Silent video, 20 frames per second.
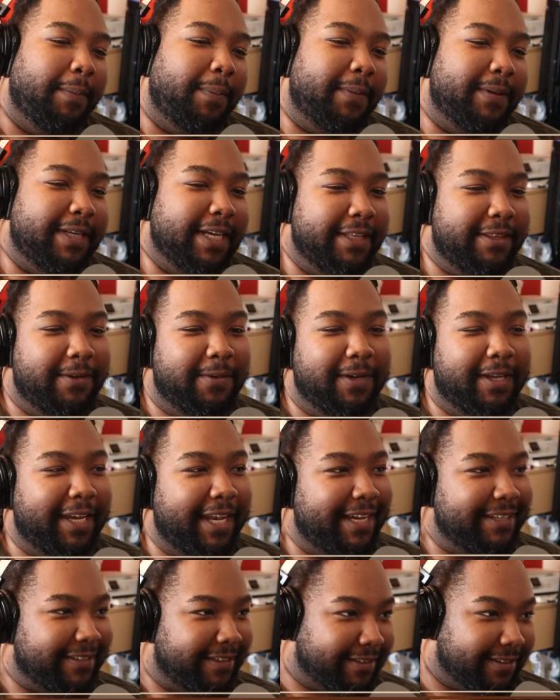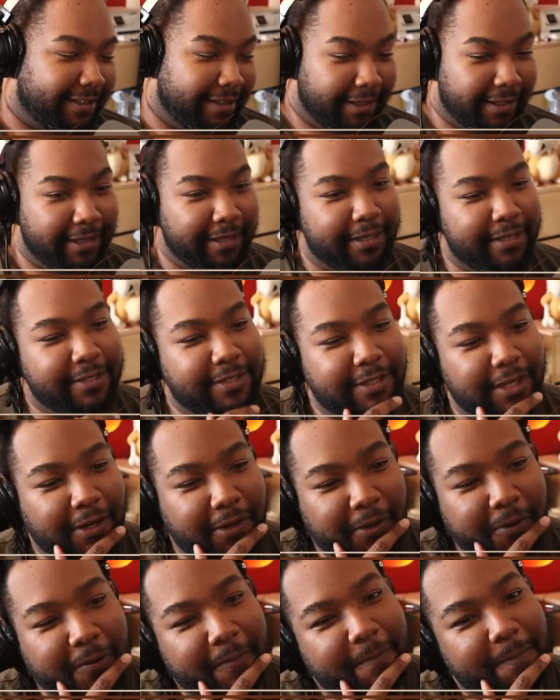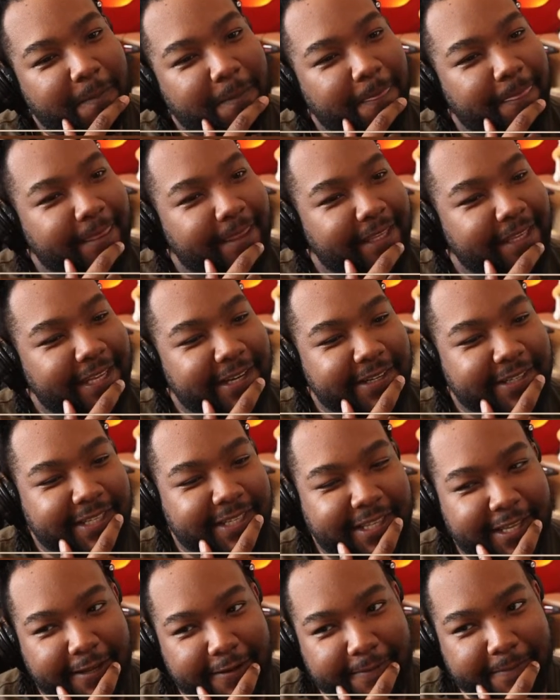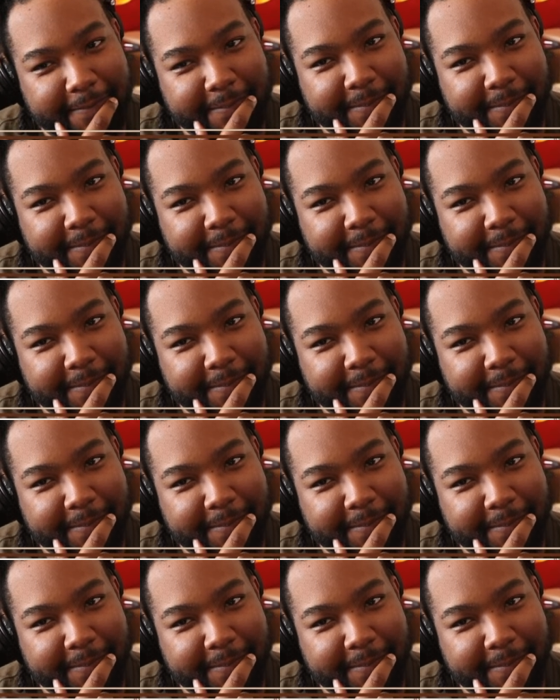Death Note and classics. So here's the thing.